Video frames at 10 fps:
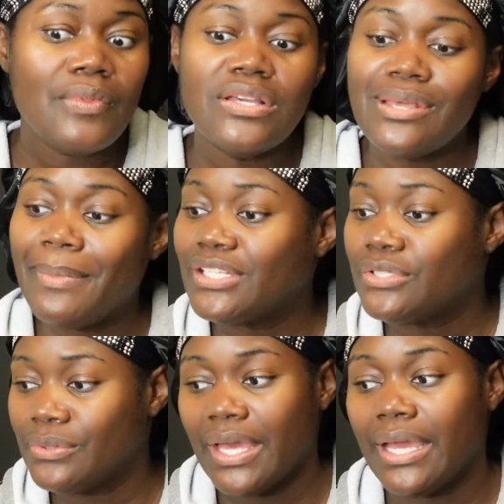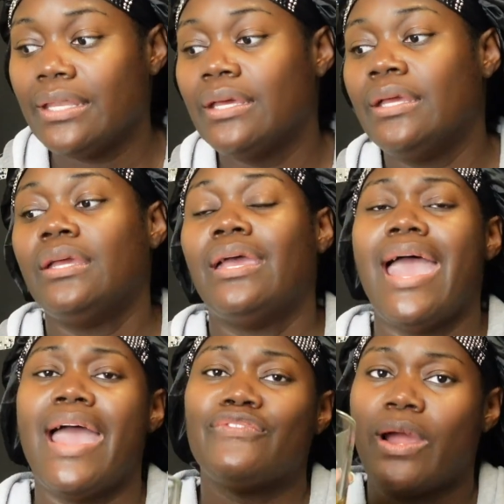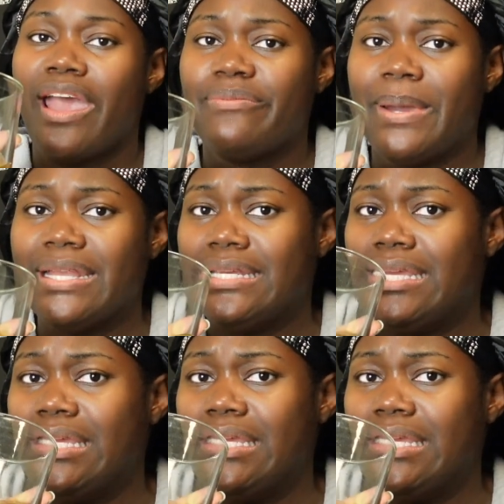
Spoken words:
So I'm about to do that after I have my tea.